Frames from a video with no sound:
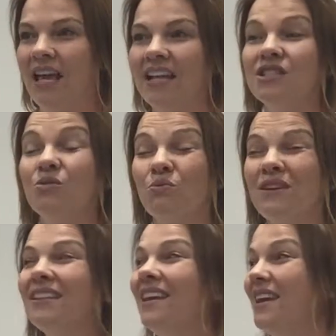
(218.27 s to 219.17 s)
It's
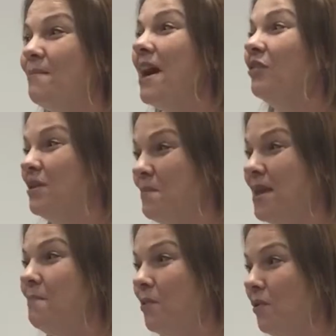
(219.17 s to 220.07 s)
really about the
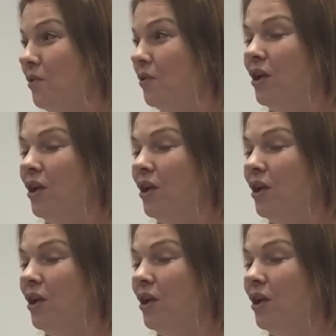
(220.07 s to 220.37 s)
people.